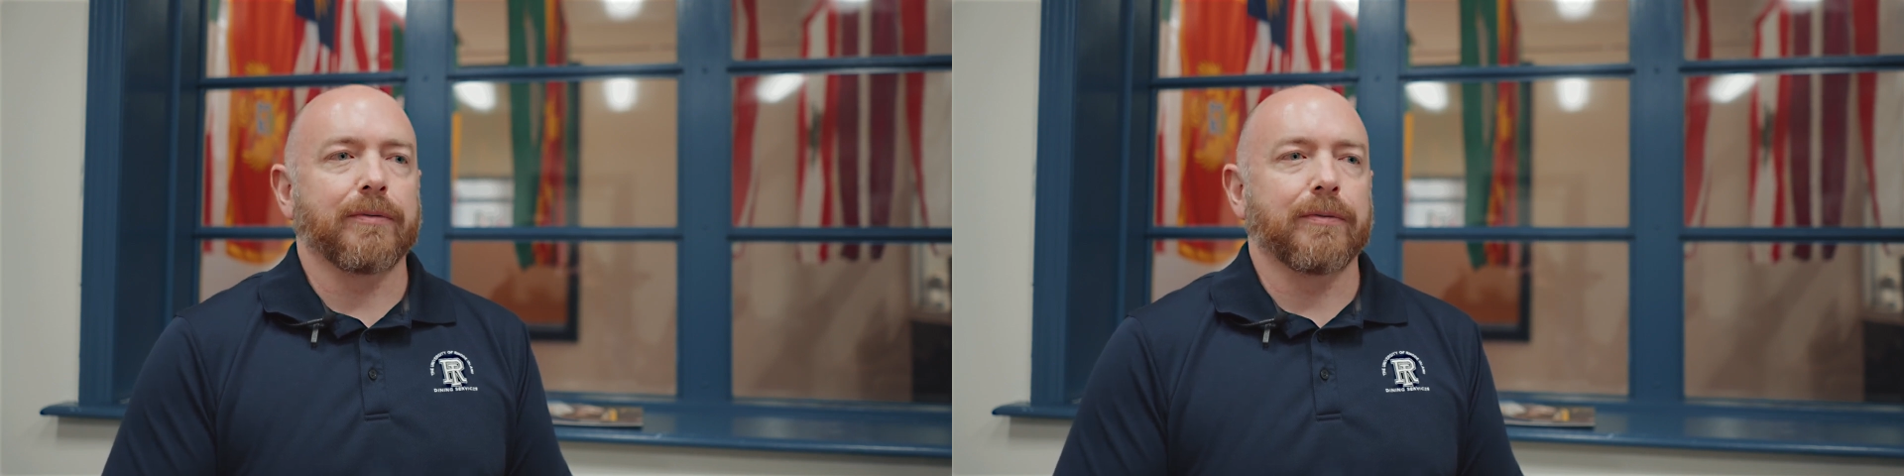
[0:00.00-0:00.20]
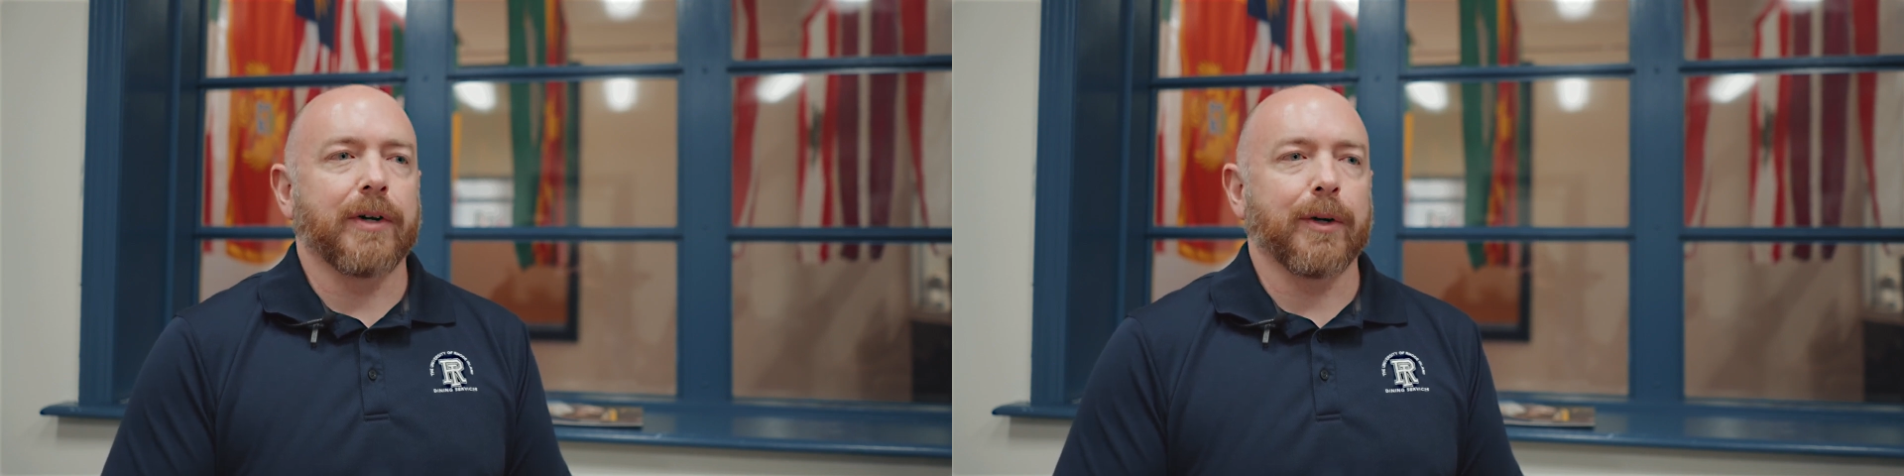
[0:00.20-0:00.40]

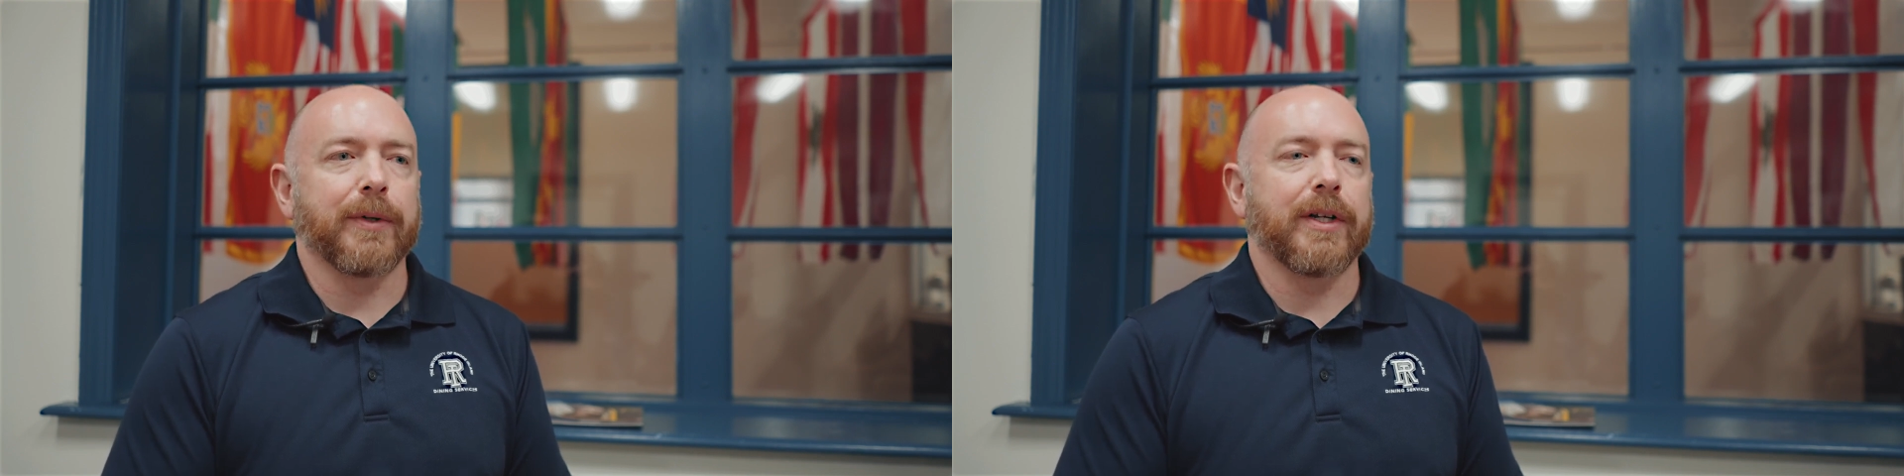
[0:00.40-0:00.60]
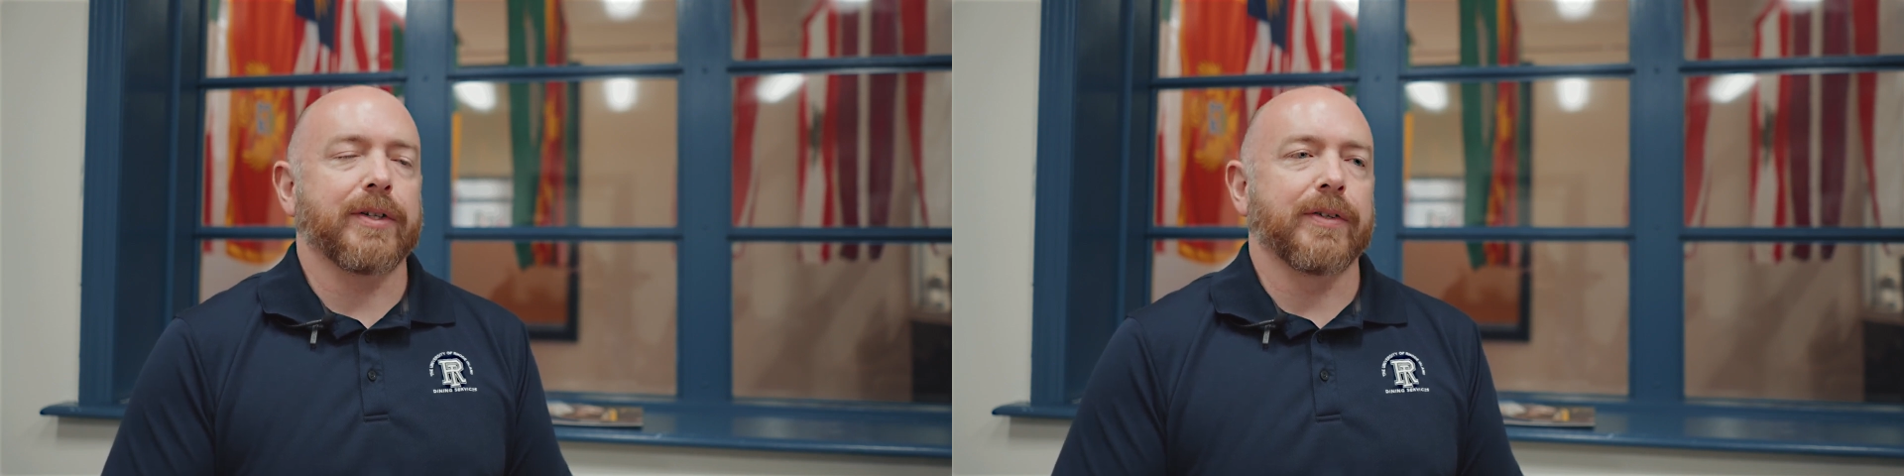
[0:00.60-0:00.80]

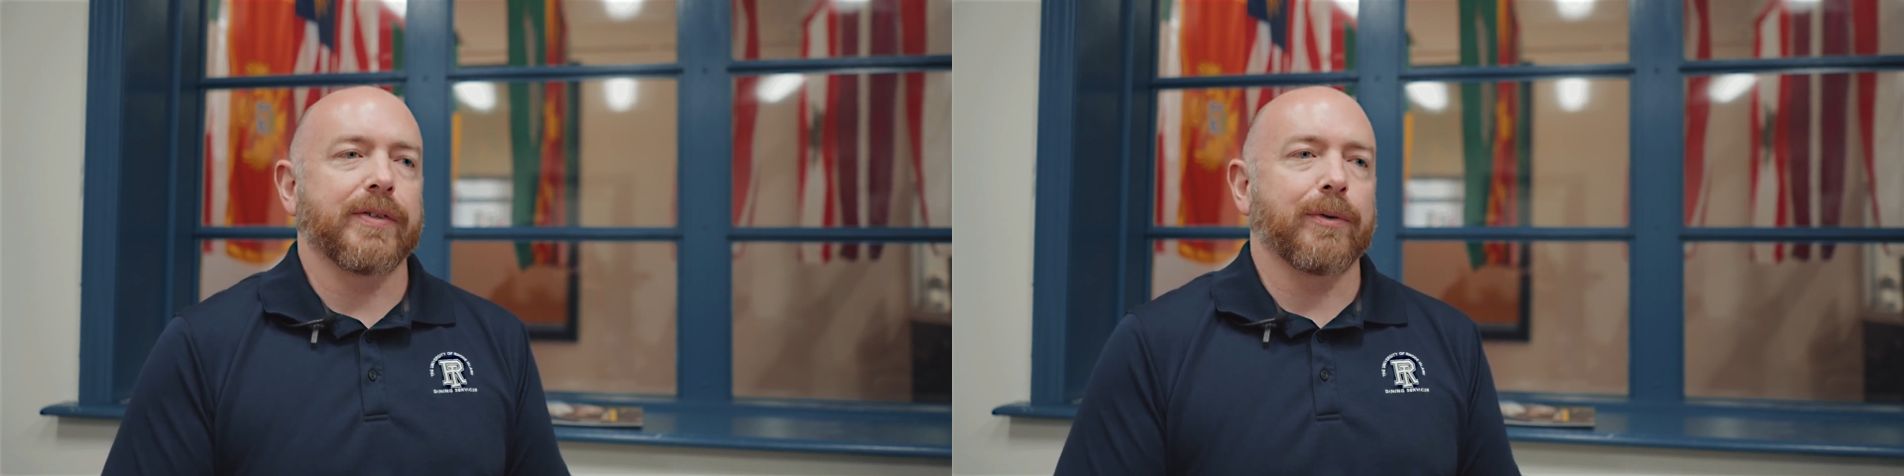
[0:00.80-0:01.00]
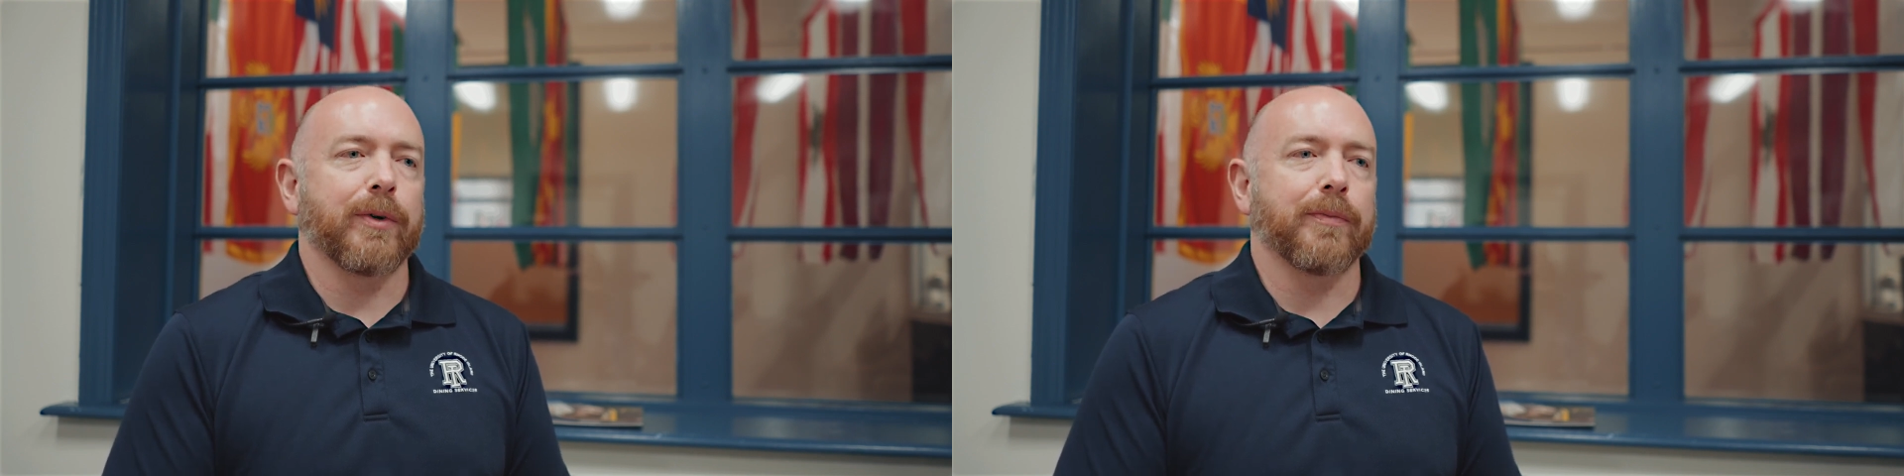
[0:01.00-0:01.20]
recommendations
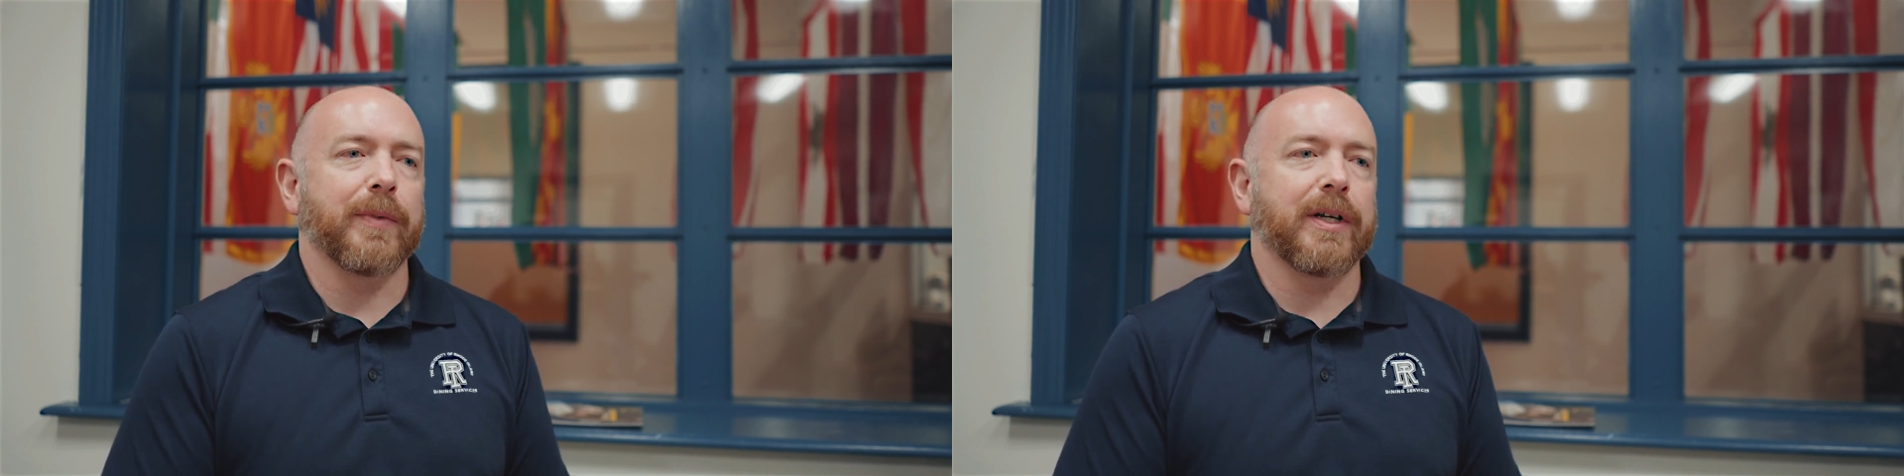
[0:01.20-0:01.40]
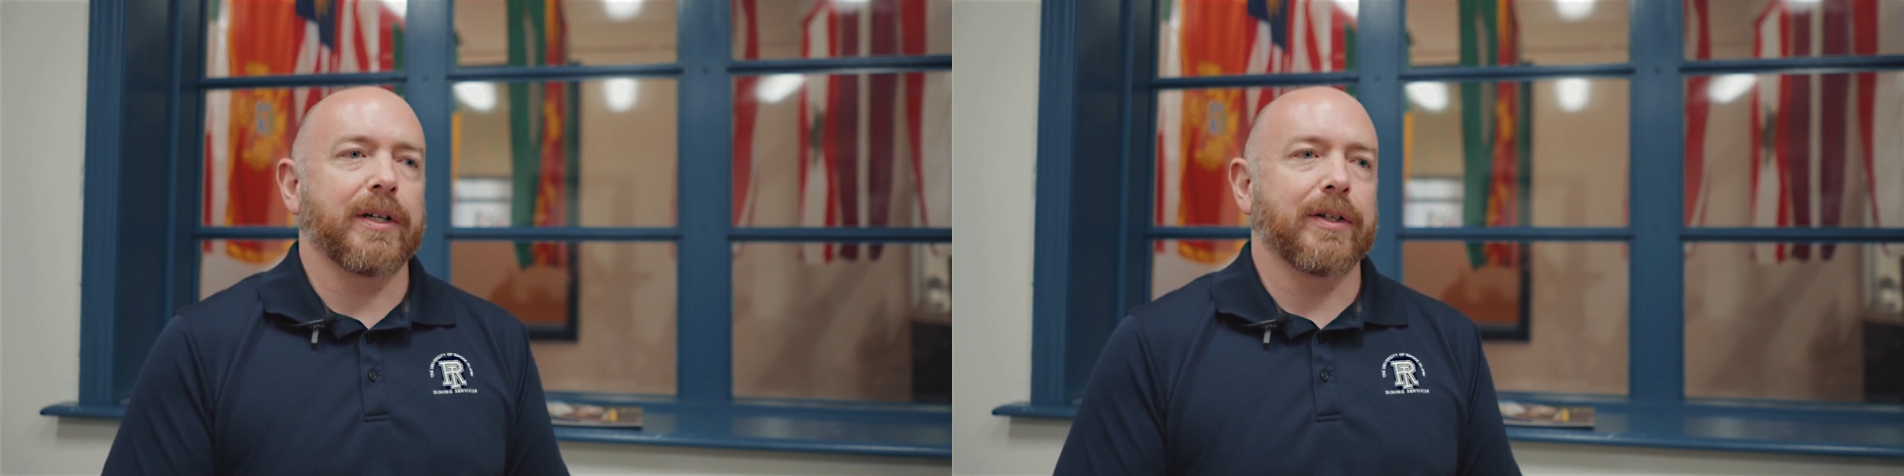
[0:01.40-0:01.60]
that we've made,